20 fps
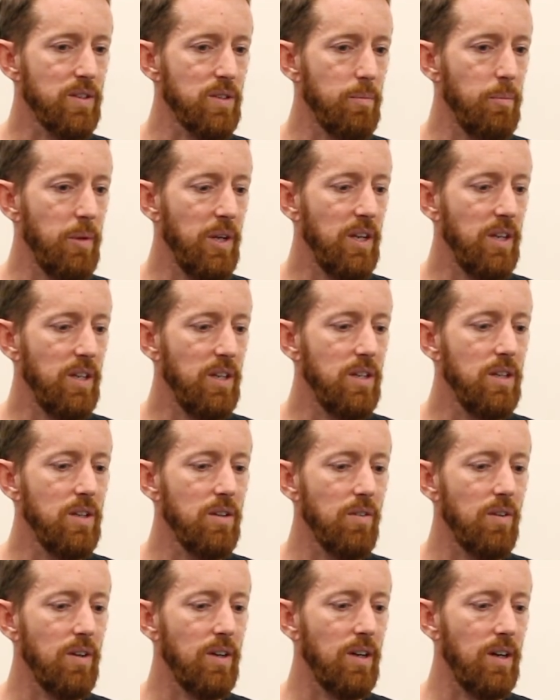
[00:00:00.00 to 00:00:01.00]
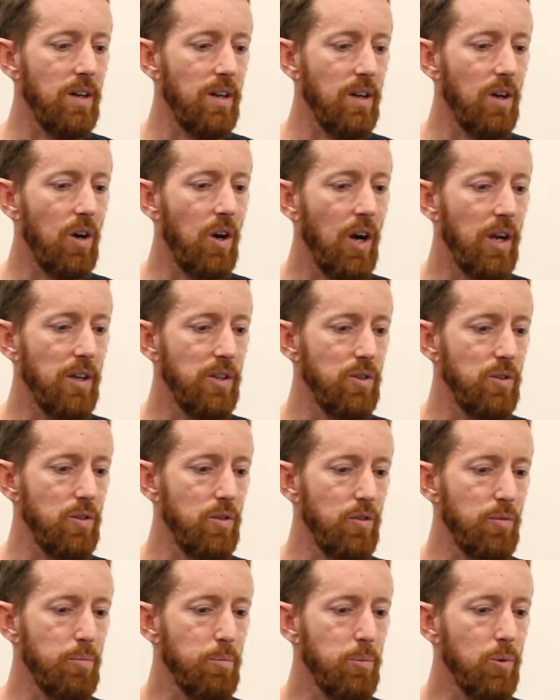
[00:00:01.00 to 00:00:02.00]
To me, I
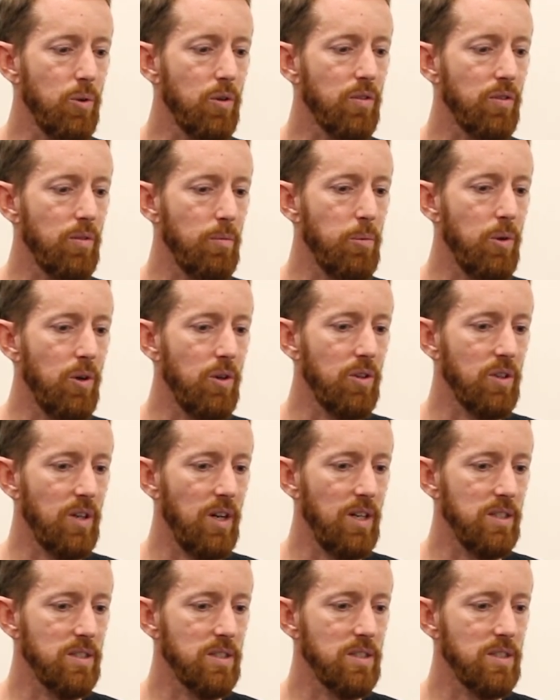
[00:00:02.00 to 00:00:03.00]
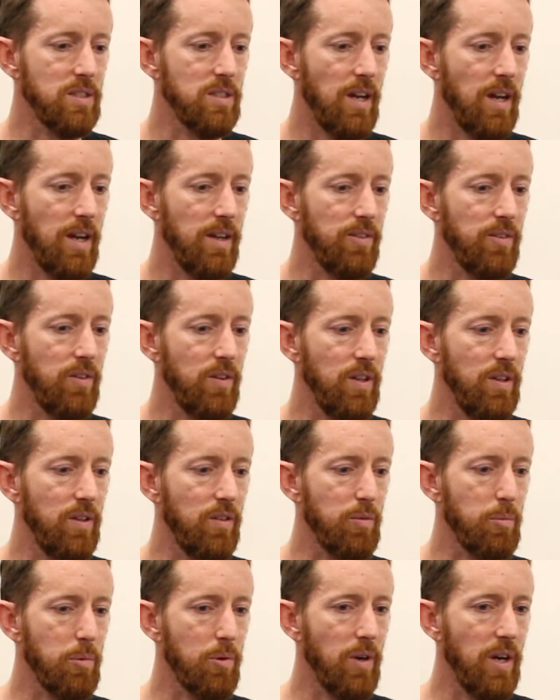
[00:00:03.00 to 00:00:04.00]
use books and podcasts as the
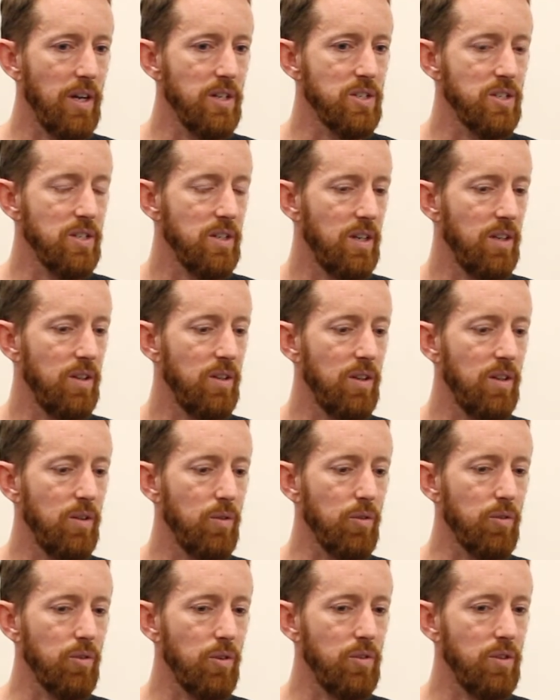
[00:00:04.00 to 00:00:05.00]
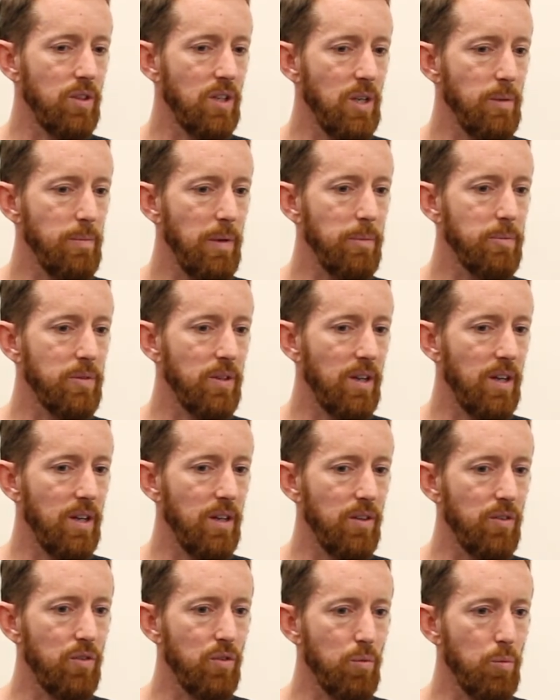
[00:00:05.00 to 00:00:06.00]
inspiration and also to keep up to date
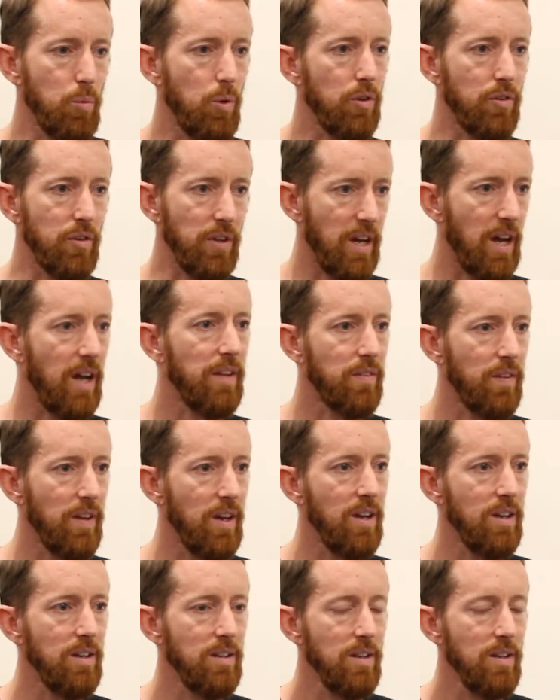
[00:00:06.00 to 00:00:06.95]
as to what's out there.